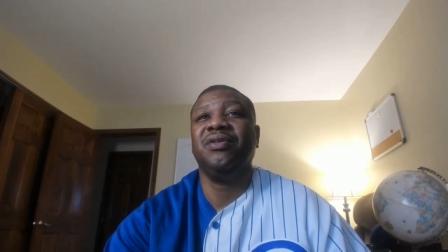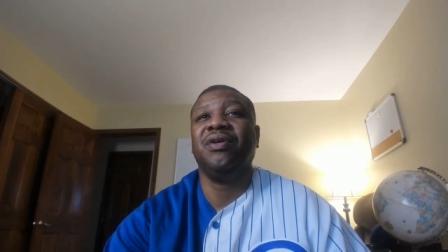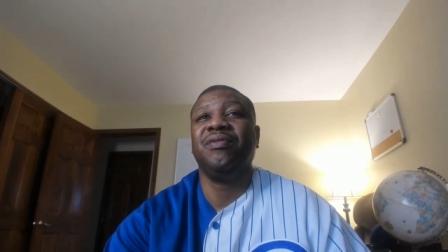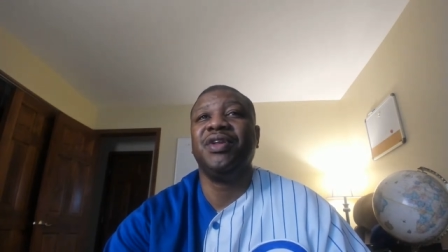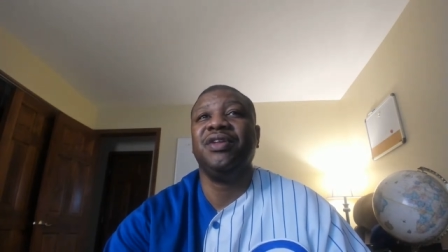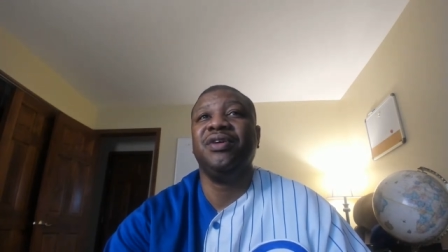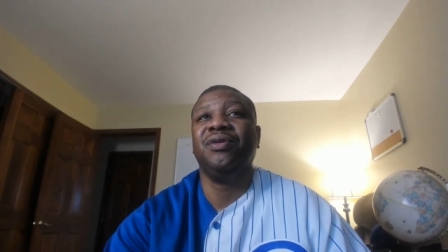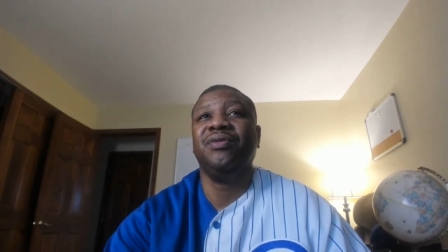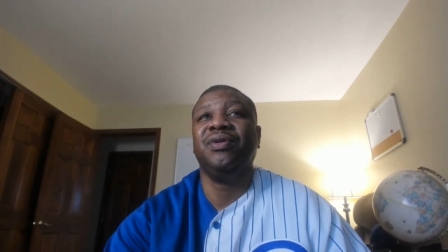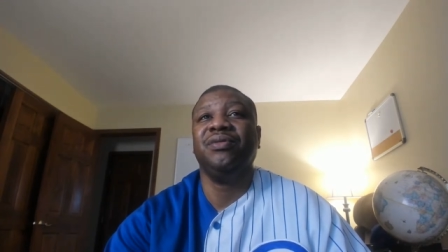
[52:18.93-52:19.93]
You already
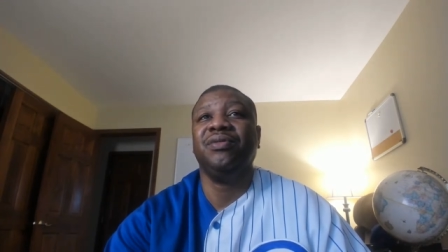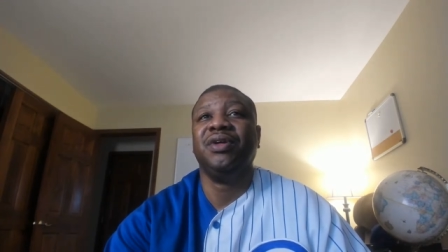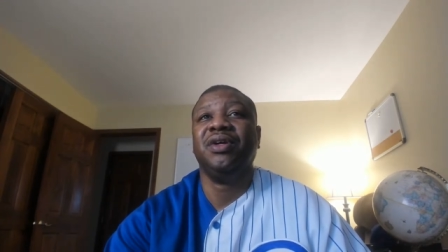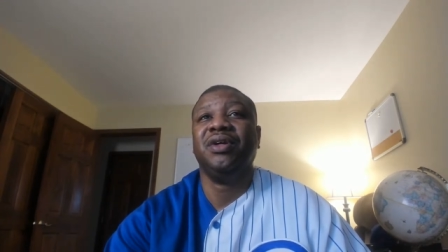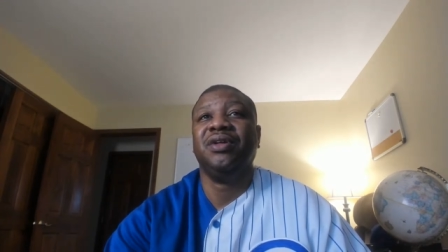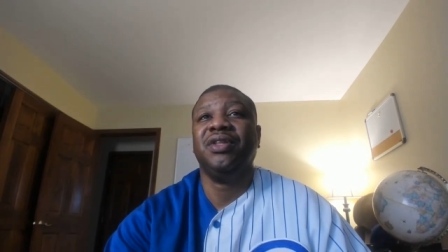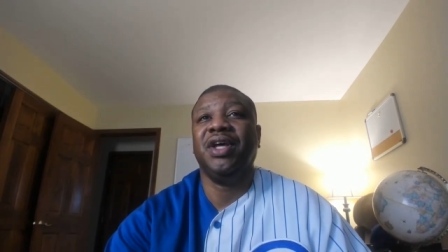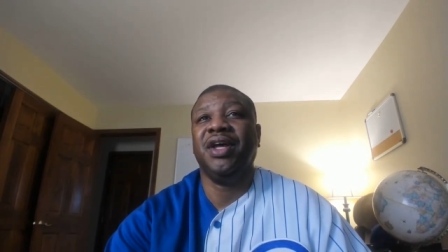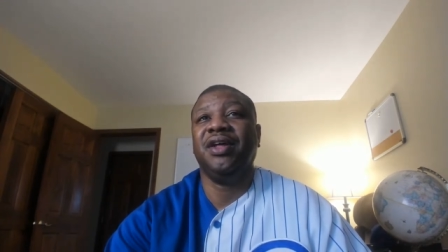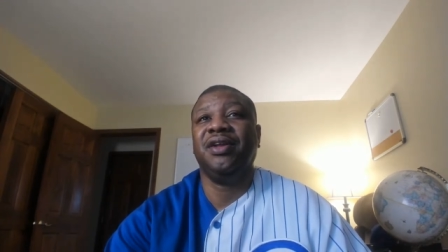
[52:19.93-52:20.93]
know
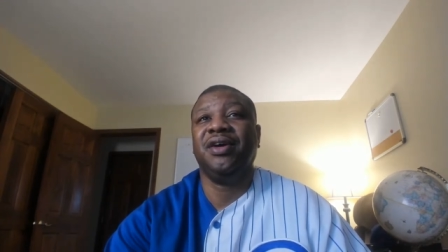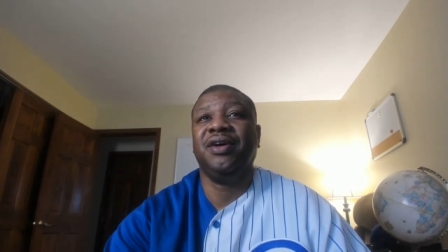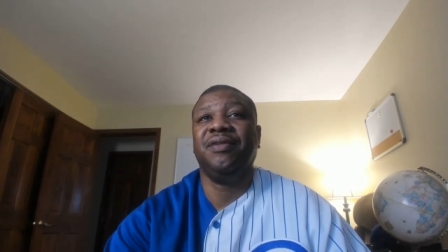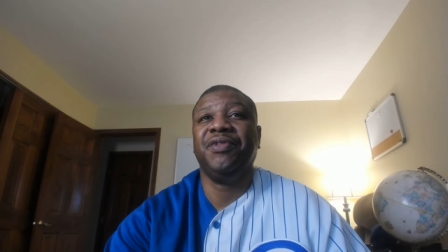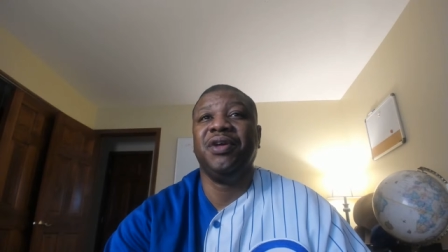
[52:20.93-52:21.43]
that uh,